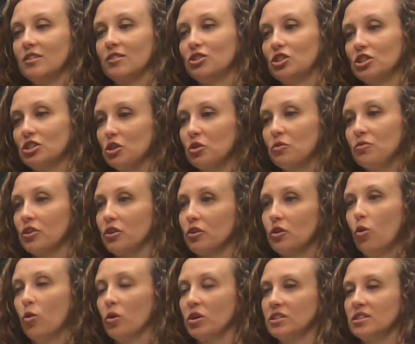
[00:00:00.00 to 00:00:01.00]
just over the
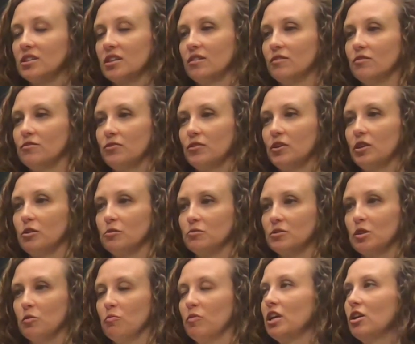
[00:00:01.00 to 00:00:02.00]
course of,
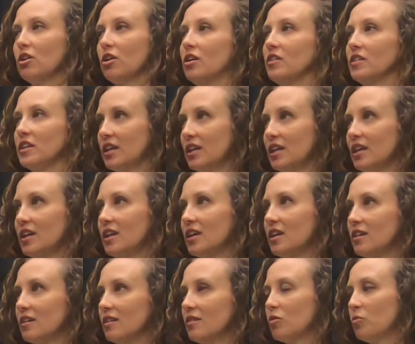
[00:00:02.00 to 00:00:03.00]
somebody calling
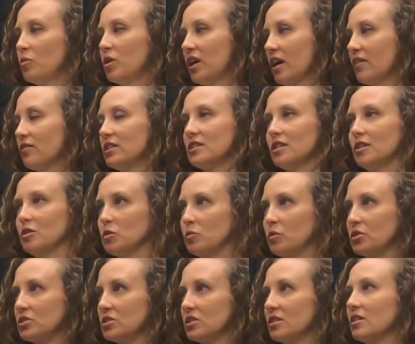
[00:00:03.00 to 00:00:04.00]
in, we have a
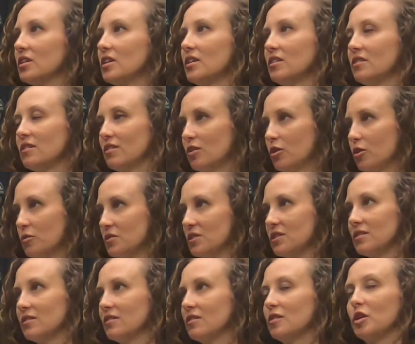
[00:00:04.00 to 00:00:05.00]
salesperson that goes
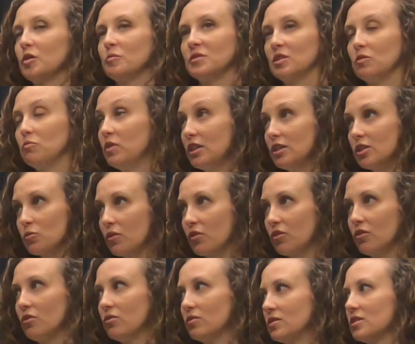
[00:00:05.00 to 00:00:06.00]
and comes and meets with
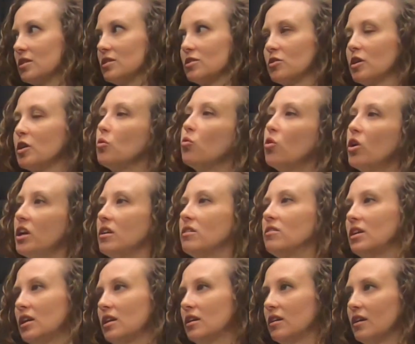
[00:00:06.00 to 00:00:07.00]
you and says, all right, what do you
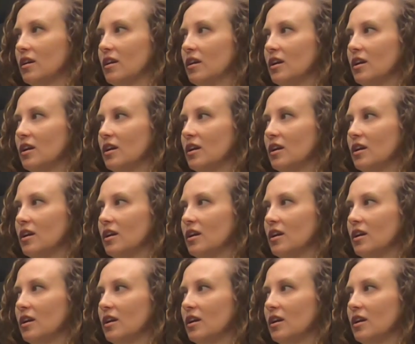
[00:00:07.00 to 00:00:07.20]
need?